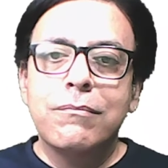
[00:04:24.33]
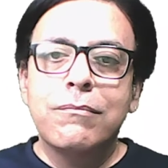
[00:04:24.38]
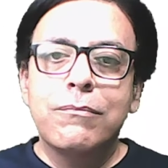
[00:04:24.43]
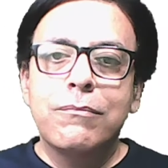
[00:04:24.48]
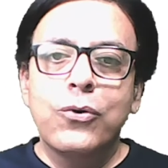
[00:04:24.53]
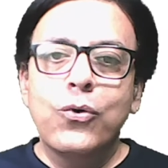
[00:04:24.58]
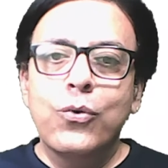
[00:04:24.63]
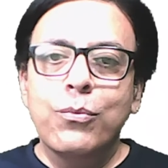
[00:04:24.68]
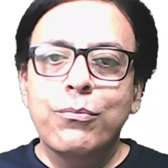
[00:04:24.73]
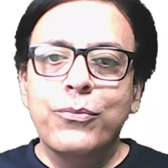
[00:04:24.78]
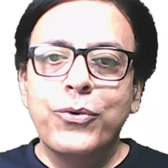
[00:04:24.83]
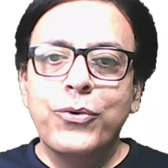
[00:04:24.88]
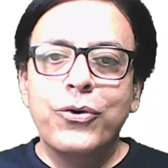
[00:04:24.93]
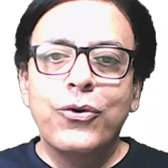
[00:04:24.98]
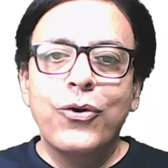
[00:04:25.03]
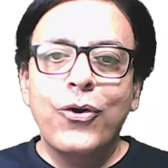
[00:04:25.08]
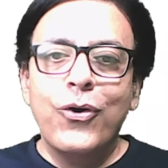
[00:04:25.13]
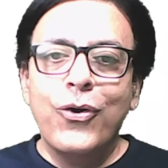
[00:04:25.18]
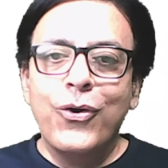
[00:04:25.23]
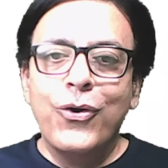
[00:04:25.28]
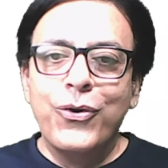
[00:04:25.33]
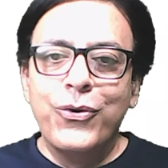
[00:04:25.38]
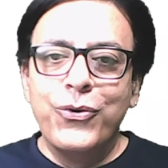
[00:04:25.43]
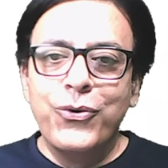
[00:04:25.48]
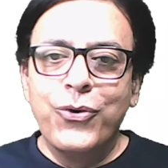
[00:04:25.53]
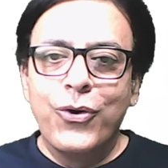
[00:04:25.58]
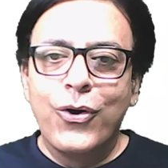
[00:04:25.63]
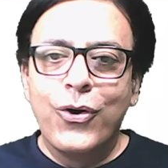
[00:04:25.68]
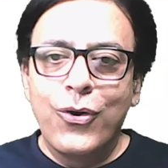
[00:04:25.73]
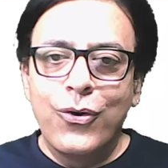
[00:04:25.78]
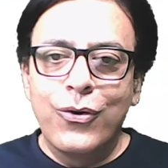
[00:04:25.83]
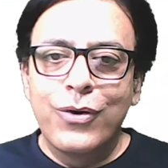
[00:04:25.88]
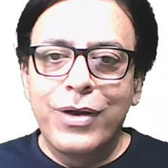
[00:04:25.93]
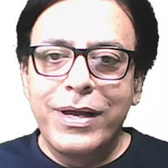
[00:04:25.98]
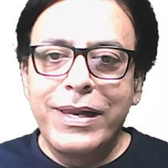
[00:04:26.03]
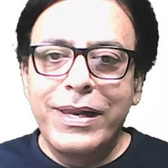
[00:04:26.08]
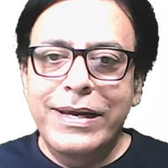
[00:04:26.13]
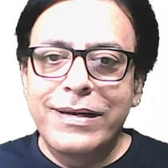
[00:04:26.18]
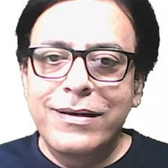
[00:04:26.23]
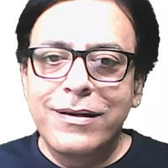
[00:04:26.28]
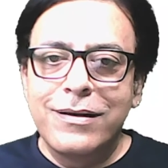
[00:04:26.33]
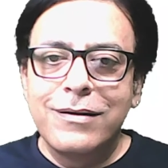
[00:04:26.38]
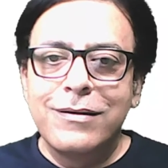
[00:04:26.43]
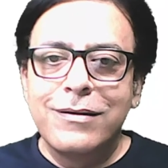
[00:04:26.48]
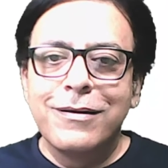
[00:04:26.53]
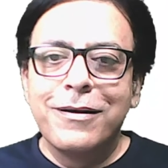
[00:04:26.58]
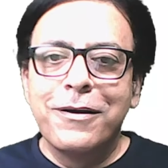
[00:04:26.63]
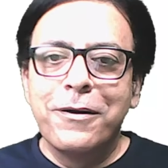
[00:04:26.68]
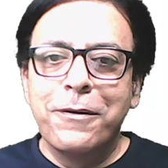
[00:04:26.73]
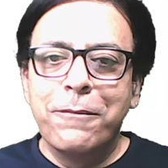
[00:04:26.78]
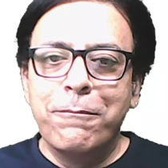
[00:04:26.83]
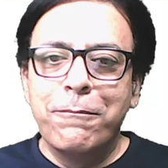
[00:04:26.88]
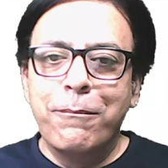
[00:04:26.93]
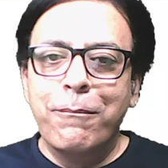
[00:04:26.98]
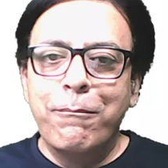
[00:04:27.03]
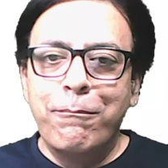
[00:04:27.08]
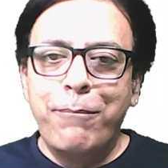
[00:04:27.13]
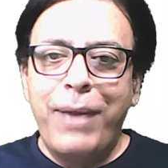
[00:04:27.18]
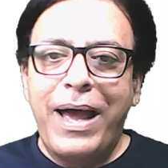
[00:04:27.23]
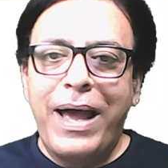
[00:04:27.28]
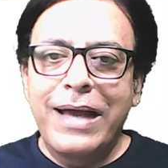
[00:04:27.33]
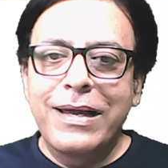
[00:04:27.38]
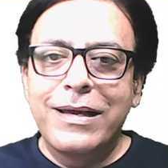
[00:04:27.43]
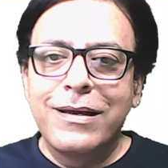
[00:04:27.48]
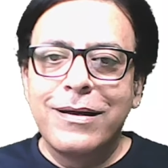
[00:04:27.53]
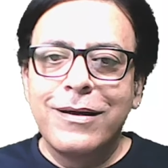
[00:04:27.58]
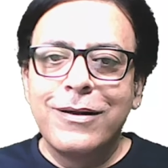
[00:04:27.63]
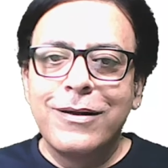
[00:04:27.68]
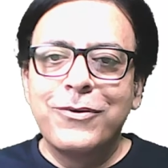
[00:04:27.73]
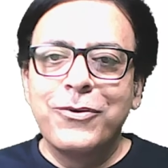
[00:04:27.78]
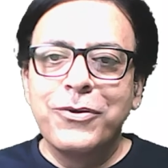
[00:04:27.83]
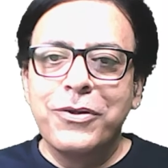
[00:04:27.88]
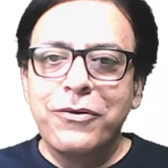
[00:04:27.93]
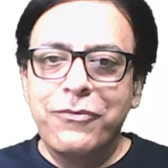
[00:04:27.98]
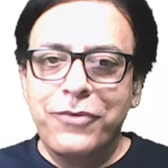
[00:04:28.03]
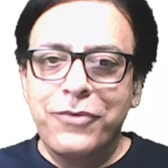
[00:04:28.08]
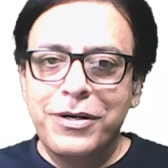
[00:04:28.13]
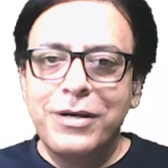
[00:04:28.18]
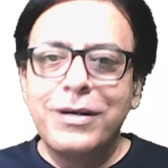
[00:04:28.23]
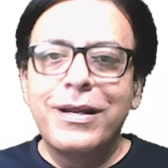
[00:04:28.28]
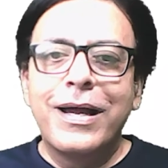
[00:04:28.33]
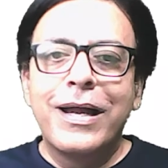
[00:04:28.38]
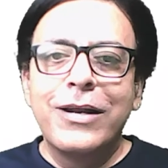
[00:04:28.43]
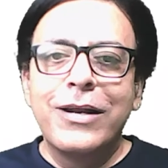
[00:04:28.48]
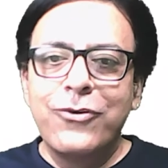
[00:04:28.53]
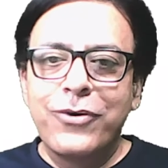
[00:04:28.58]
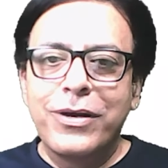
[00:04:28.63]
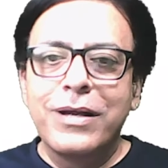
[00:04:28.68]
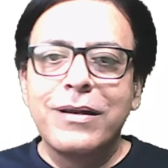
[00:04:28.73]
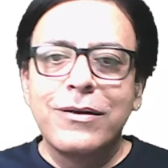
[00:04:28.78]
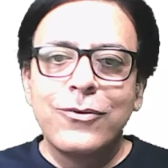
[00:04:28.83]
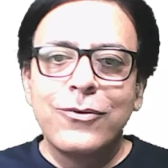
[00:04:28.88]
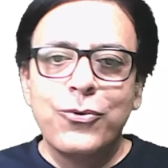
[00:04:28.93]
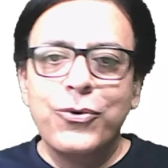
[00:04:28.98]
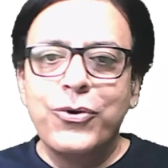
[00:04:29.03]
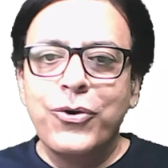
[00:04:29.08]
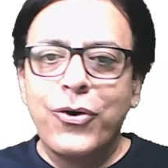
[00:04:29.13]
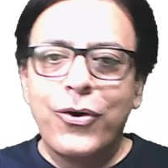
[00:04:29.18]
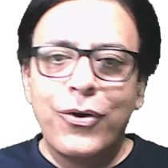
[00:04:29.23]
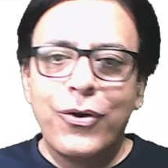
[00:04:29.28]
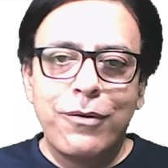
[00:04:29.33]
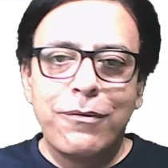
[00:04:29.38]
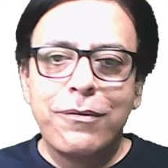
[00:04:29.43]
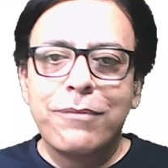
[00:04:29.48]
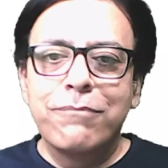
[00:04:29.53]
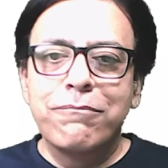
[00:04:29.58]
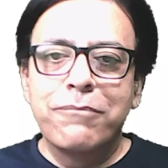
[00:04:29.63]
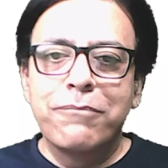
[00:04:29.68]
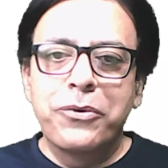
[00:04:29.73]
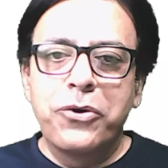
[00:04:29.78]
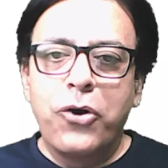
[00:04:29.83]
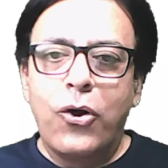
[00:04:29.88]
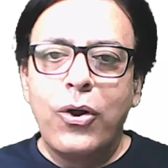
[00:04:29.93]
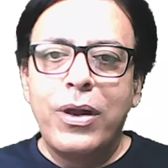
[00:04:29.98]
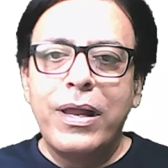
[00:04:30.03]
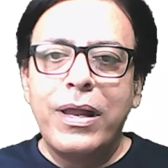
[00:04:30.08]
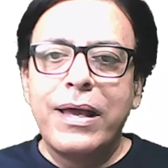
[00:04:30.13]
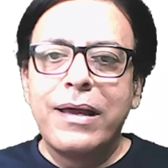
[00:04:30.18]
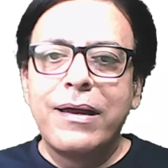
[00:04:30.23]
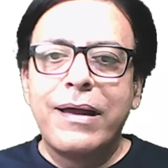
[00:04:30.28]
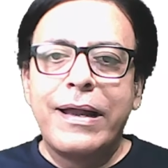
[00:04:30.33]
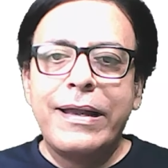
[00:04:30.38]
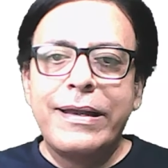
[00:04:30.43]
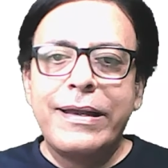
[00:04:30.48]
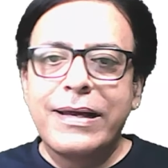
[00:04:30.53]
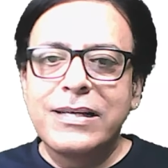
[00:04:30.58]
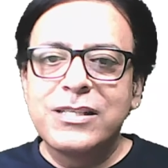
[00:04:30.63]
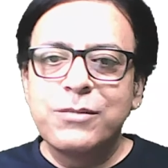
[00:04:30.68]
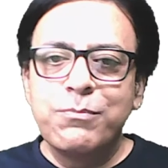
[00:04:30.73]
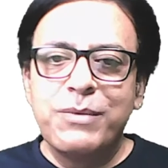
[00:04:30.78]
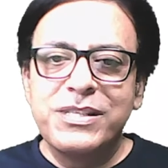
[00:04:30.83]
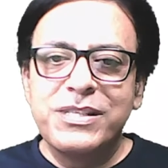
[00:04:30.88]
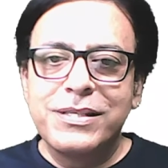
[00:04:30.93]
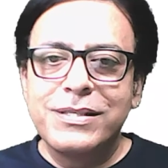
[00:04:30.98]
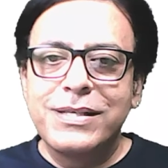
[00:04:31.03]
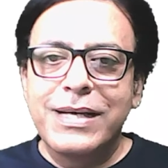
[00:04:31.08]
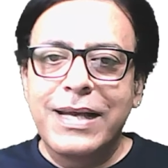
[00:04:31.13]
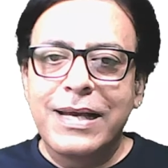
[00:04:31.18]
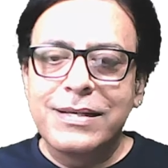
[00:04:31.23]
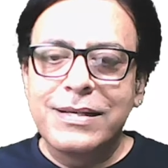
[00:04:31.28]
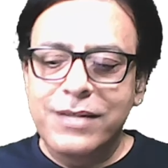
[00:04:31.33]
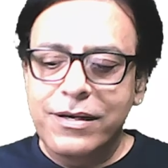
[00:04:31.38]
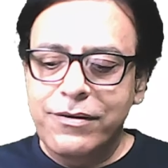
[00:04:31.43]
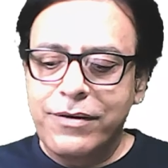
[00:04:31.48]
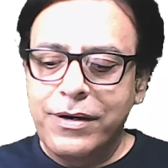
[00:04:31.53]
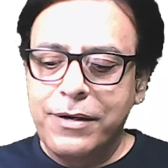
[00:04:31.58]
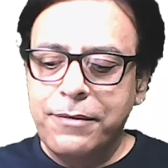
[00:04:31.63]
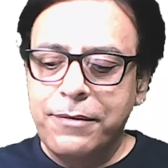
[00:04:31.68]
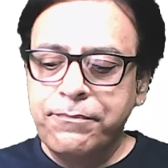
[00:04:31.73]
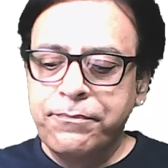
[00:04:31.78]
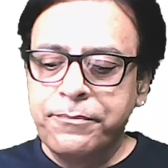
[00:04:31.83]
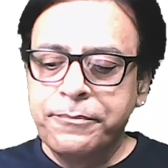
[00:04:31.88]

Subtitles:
boom, you're connected back to the world, and you can do your calling and text messaging, etc.